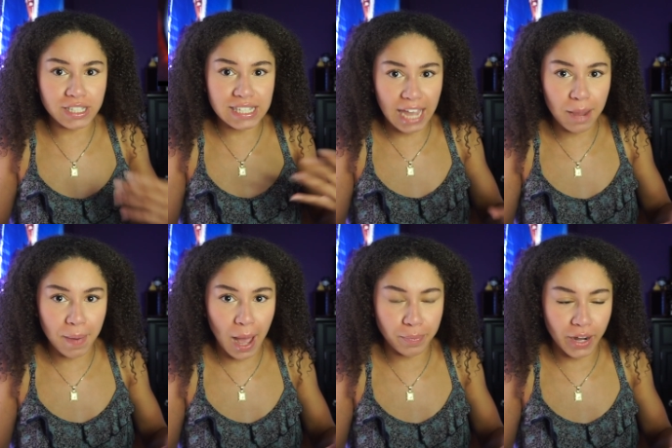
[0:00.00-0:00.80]

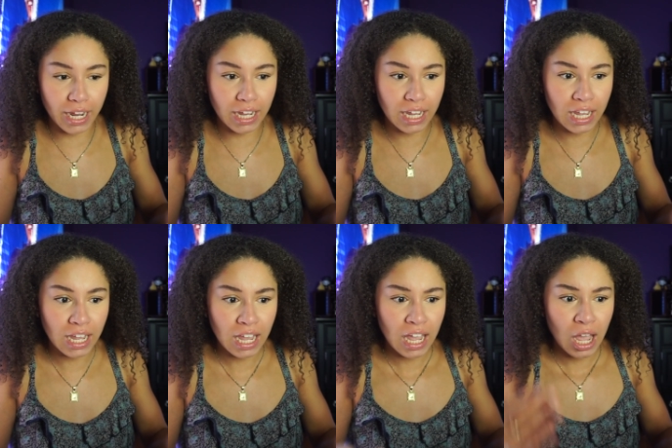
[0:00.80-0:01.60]
K-pop, right?
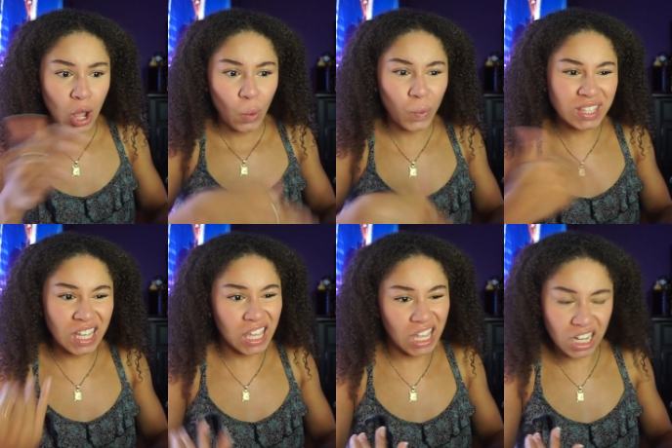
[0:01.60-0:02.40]
With the
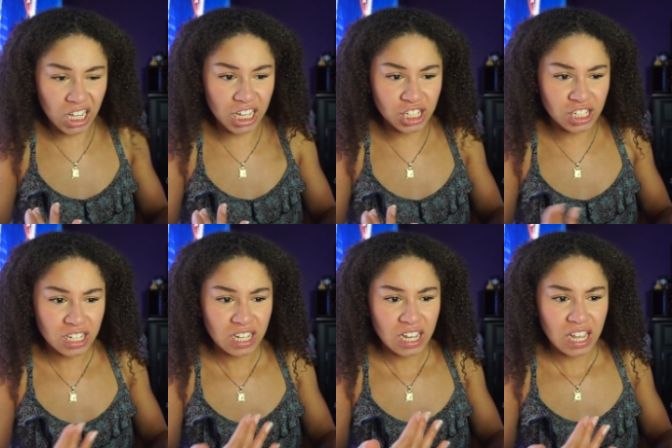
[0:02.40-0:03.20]
English,
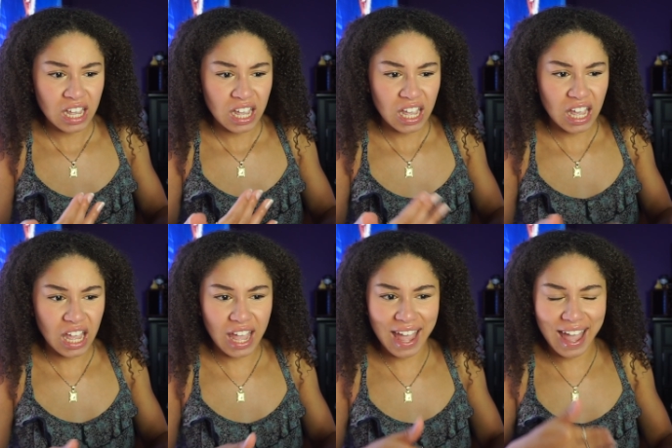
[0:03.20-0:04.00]
and
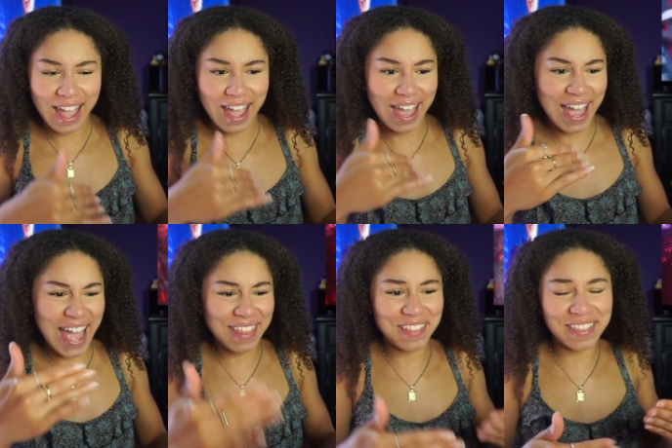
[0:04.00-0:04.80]

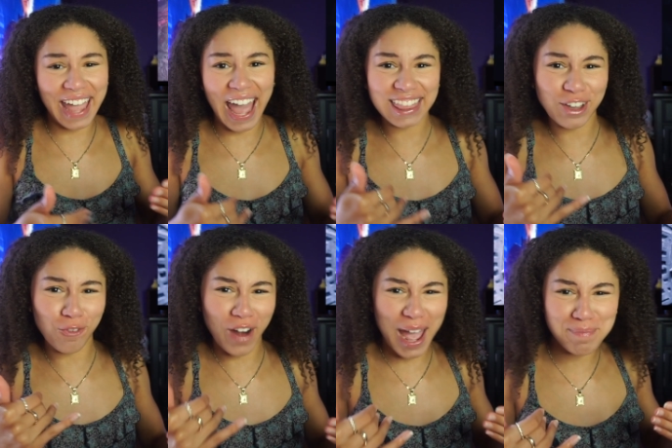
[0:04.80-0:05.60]
then they had the
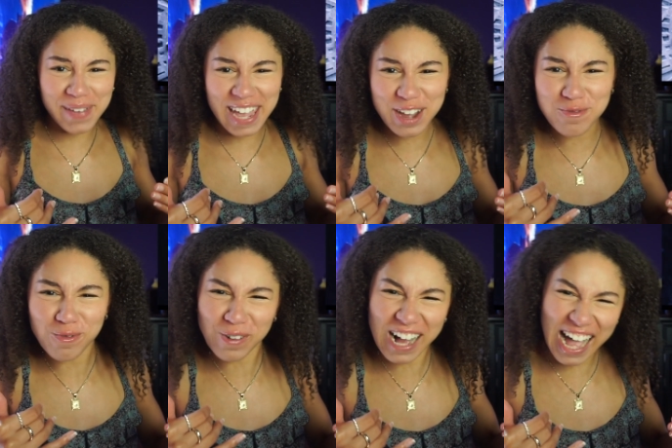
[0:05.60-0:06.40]
rapping.
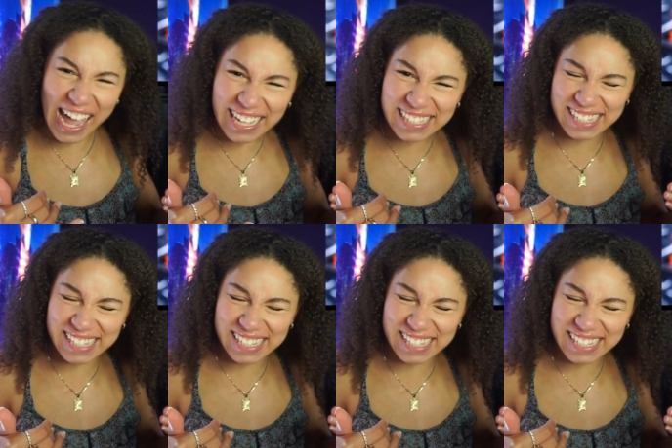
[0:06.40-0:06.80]
What?